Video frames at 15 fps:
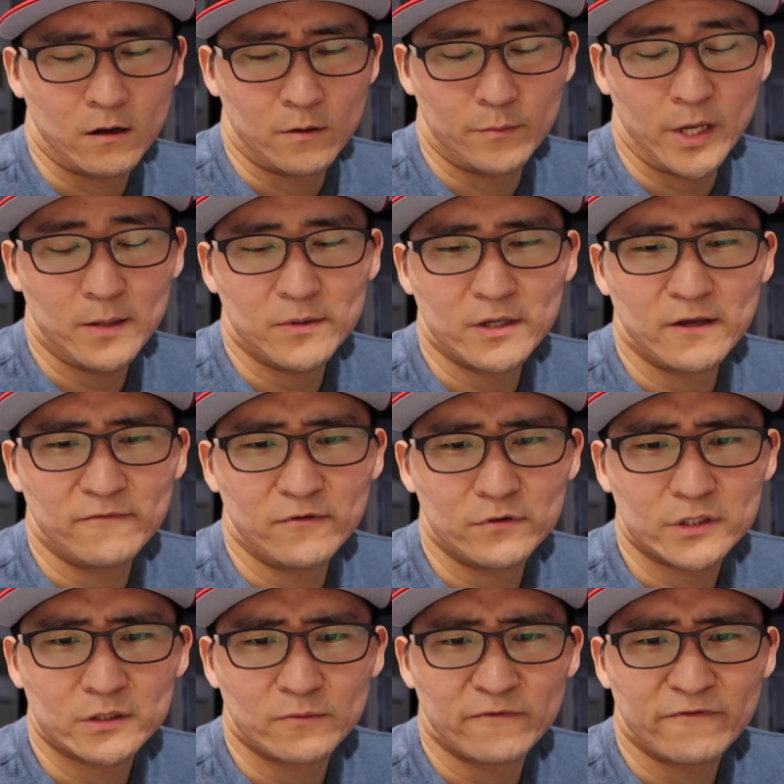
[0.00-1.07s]
maybe give you
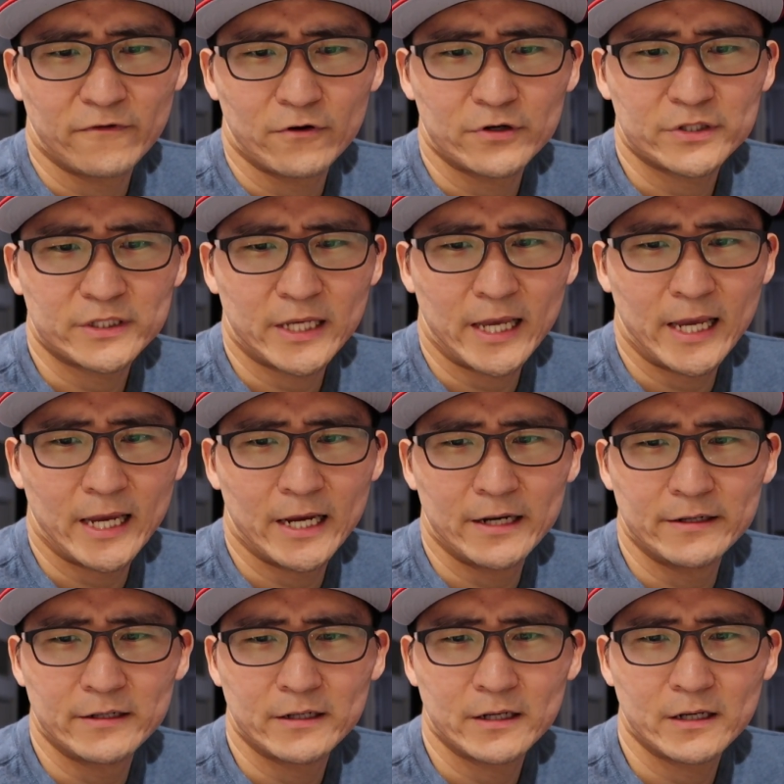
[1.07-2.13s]
some
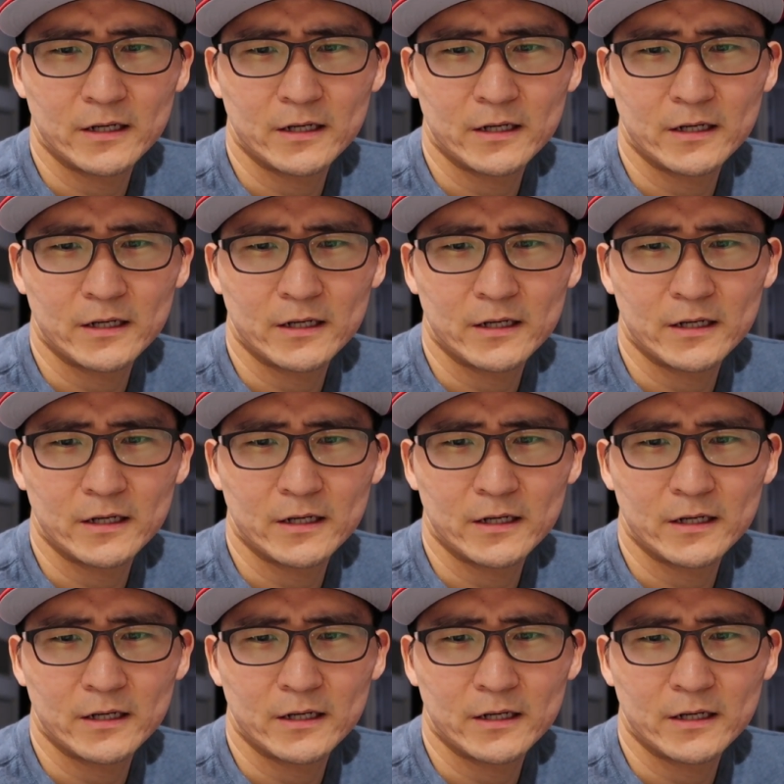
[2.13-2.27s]
firsthand,